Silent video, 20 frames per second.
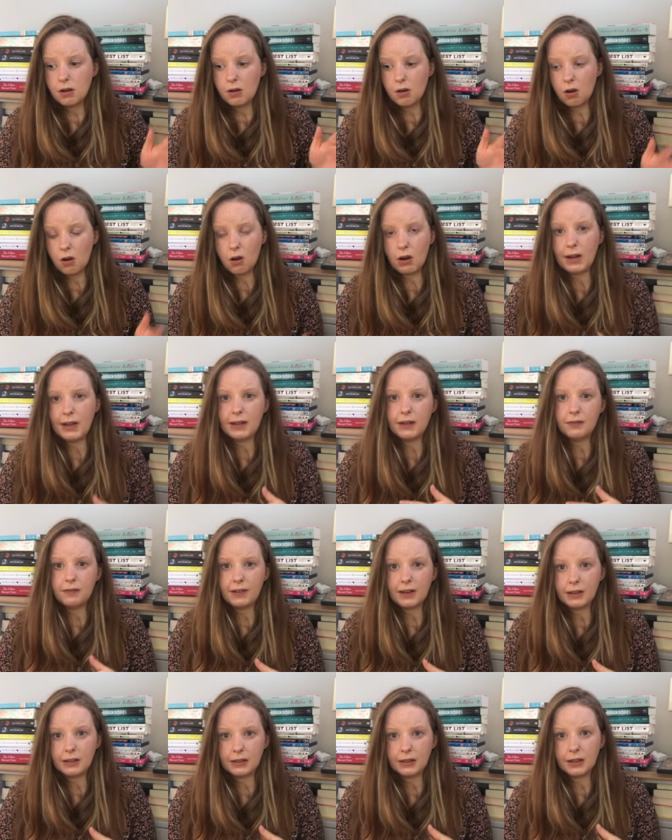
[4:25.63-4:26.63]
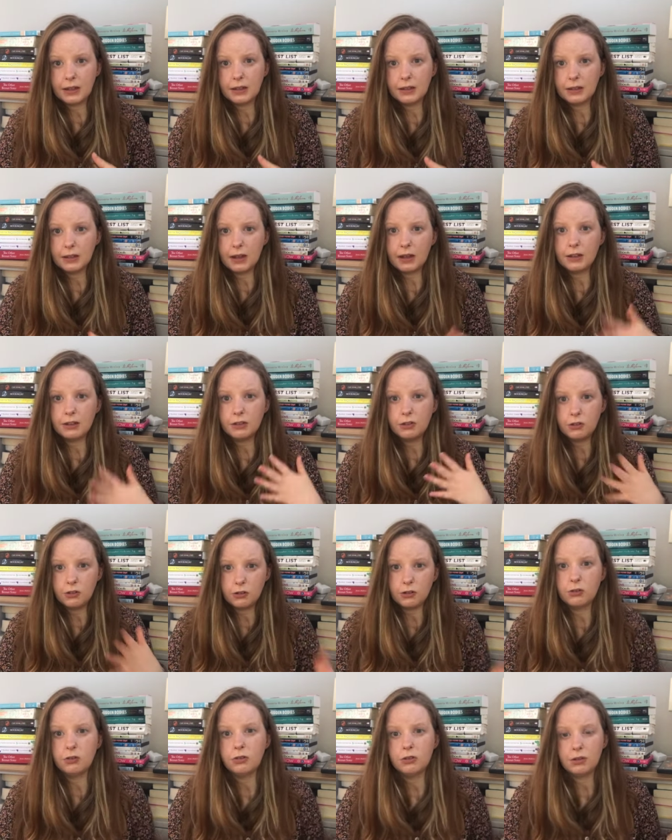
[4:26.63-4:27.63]
Holly defending her son,
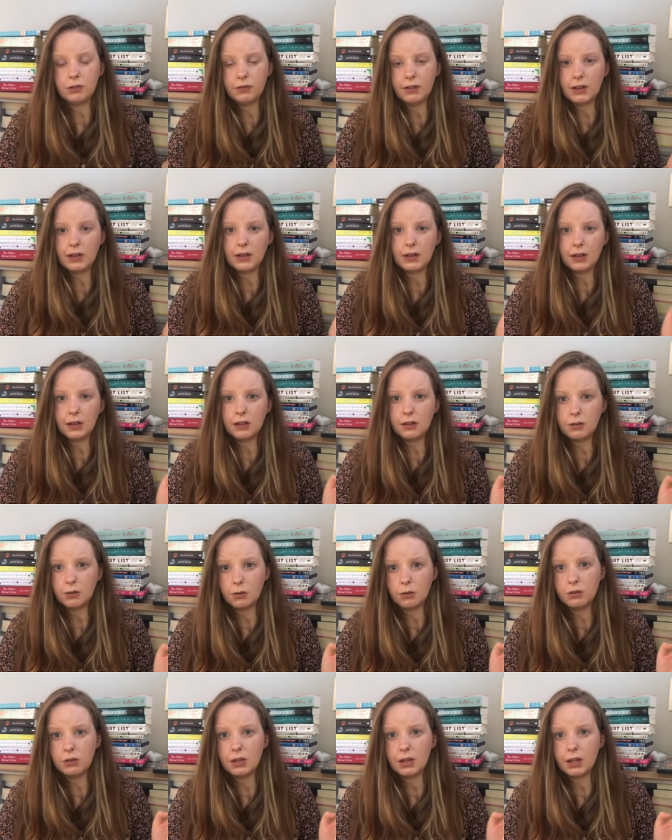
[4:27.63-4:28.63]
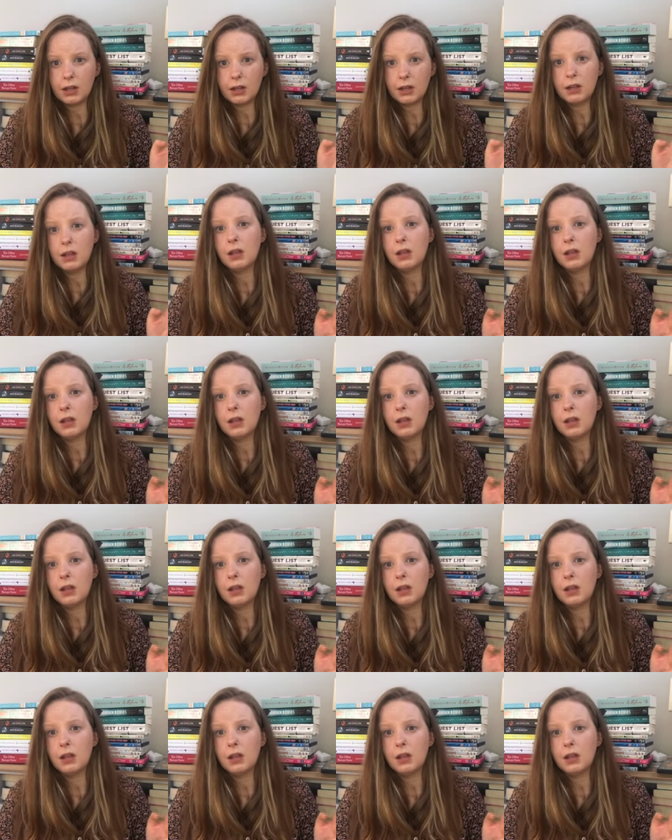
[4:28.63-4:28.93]
Jules defending her daughter,